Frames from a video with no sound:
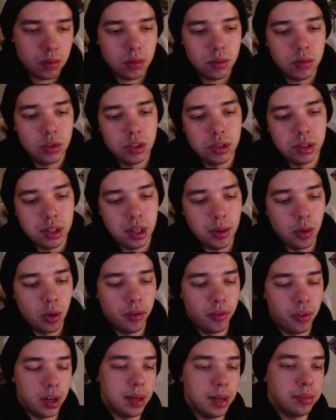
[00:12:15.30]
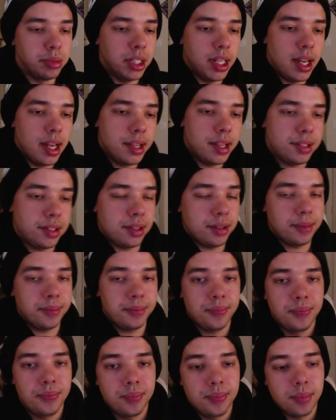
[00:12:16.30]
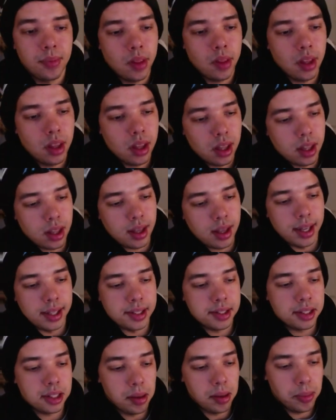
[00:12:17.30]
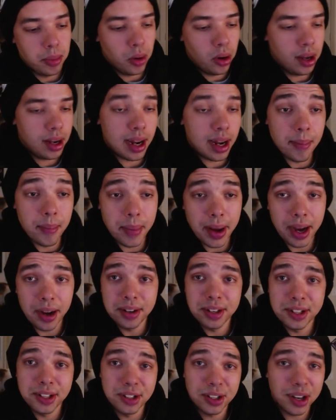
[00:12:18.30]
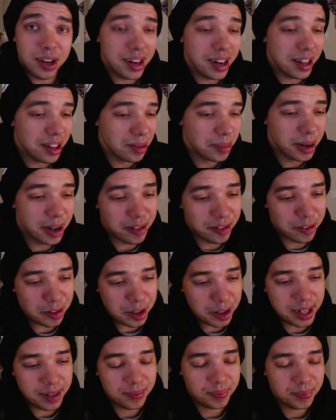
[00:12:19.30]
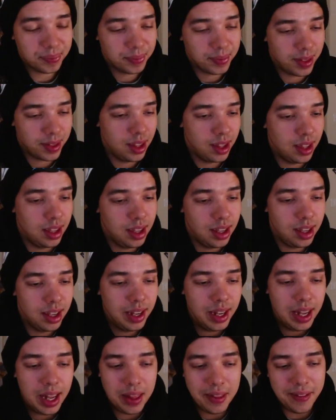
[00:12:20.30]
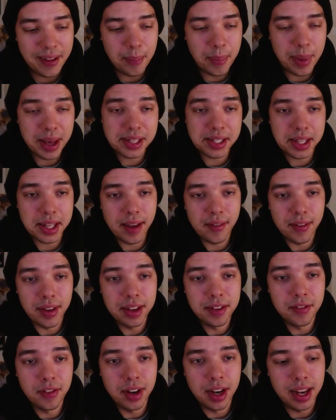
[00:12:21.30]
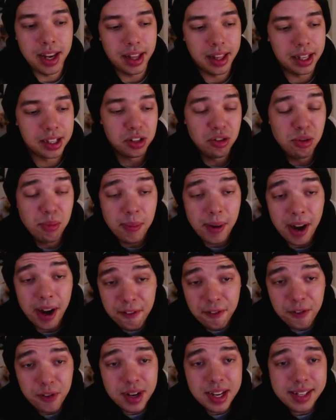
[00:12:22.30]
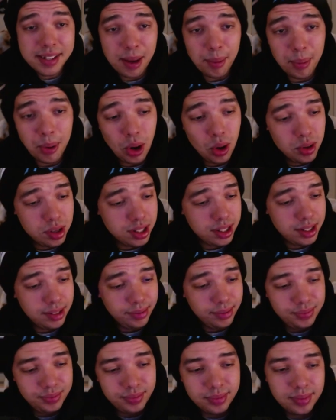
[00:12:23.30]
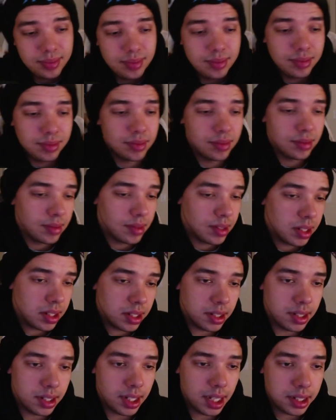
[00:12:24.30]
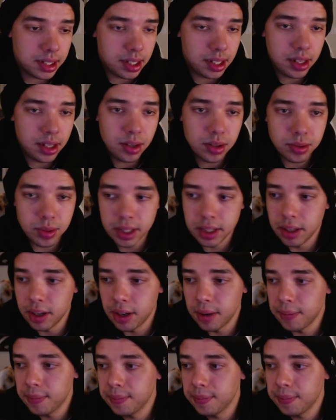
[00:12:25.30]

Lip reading: Just keep going for Heat Blast. At some point, I'm bound to draw another Butterfree. And then I basically have infinite healing. 2 Butterfrees, a potion? 60 heals right there.